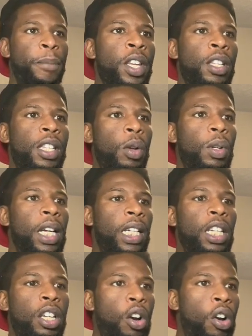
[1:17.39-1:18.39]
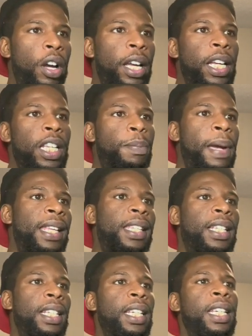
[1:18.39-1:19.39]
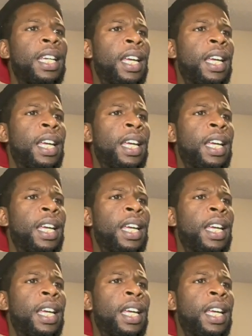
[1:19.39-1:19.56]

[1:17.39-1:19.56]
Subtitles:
So Lucky Koi is basically,